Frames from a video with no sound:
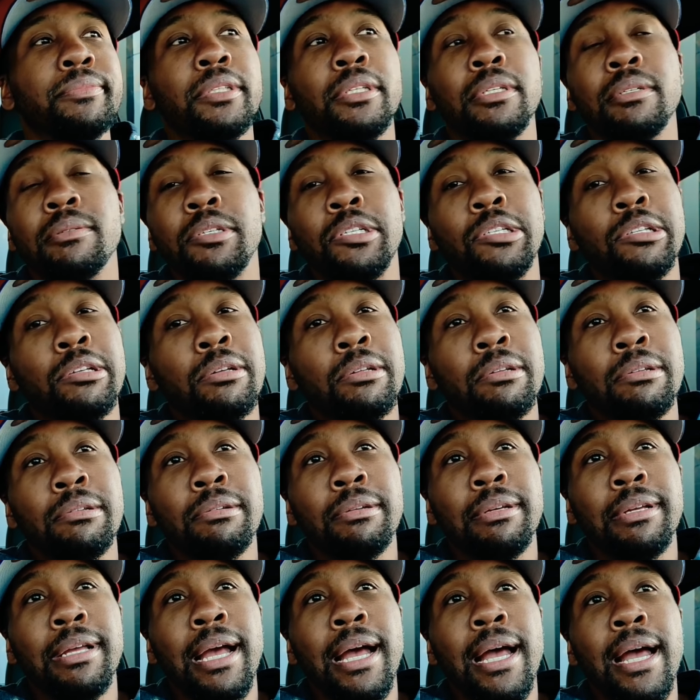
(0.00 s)
still
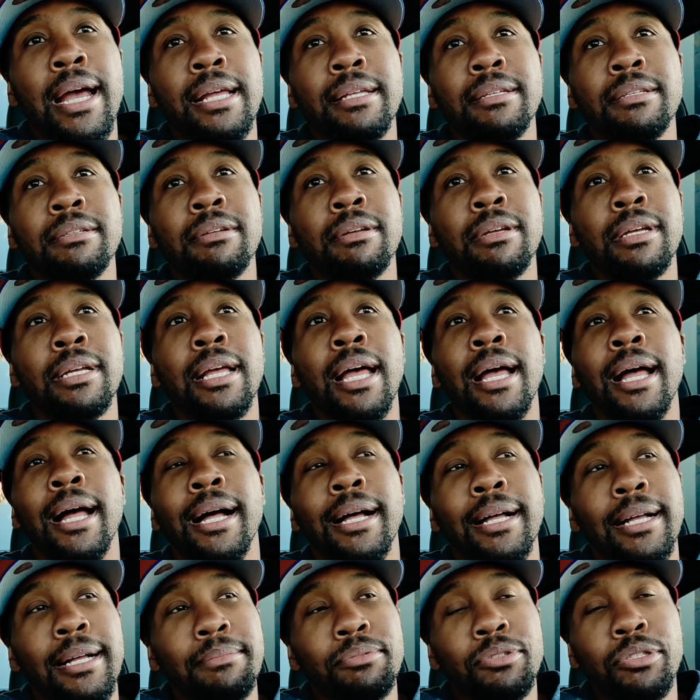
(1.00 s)
new guy, so
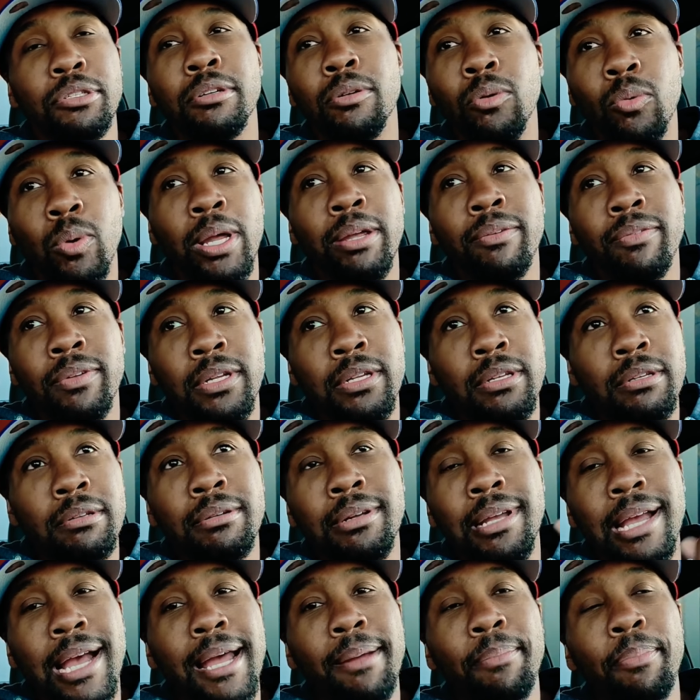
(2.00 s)
I'm still waving the
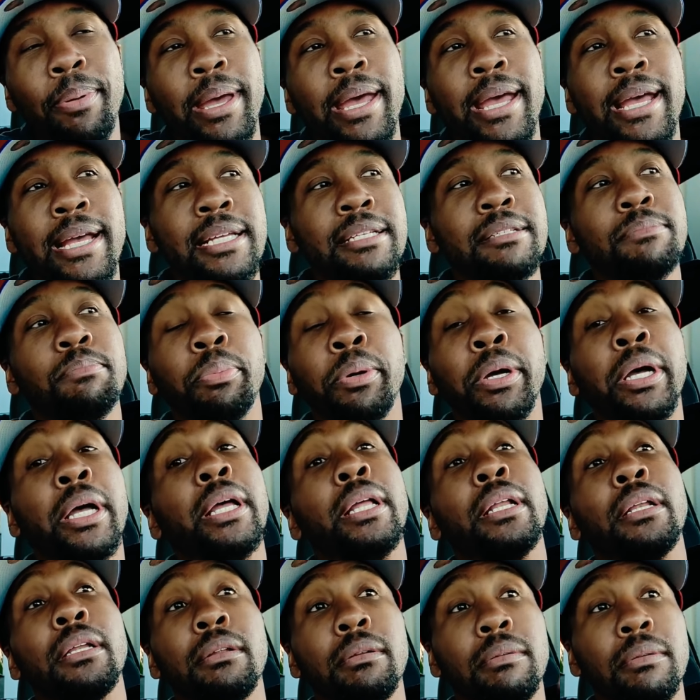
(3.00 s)
new guy past,
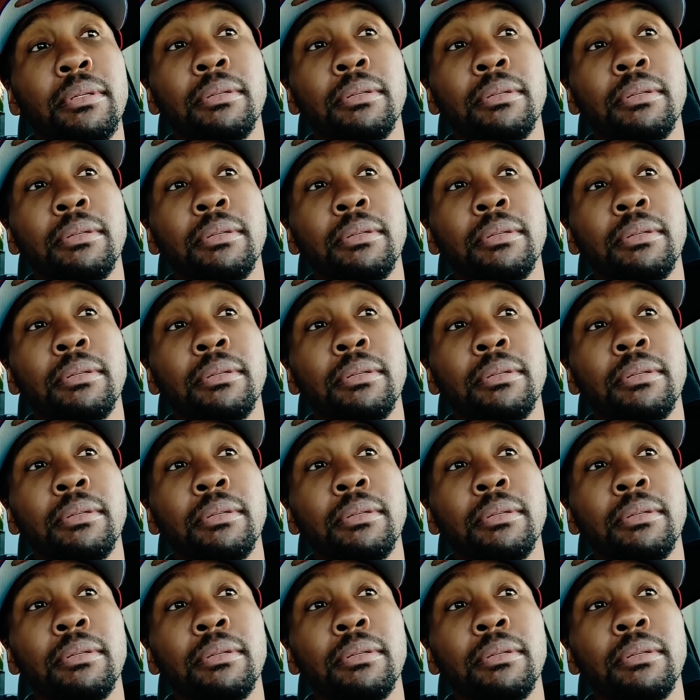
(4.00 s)
but